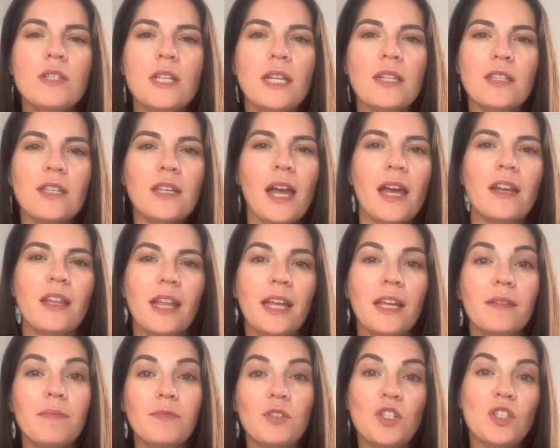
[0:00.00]
That's kind of
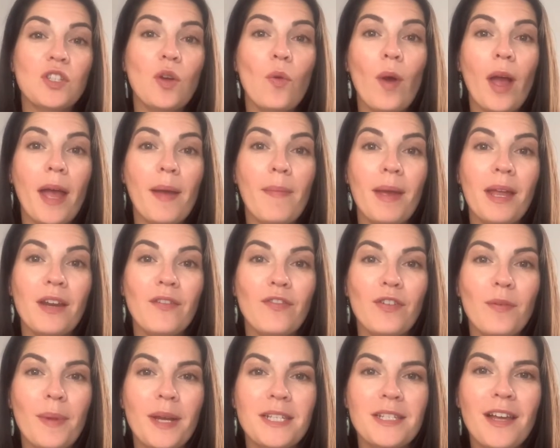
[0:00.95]
like just the way I made it
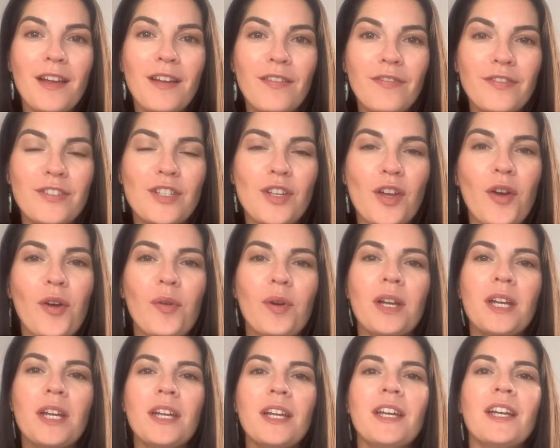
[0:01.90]
for myself. So
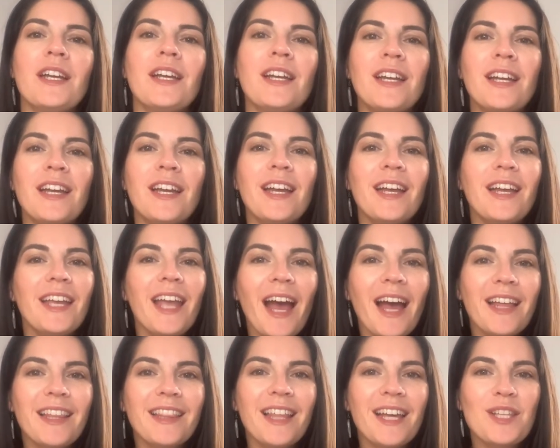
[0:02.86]

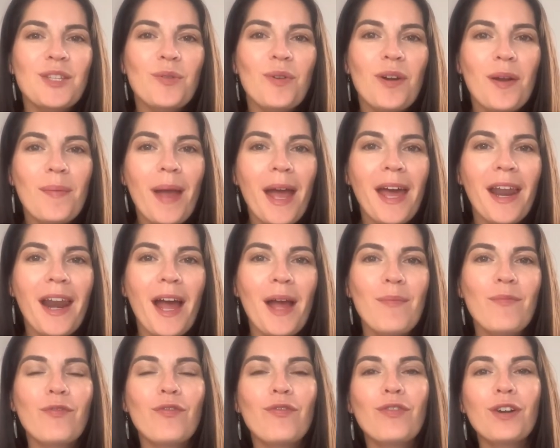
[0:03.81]
yeah, that's where I'm at.
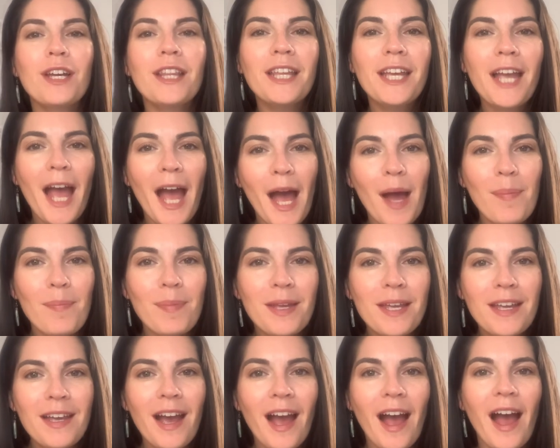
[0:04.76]
I'm really happy.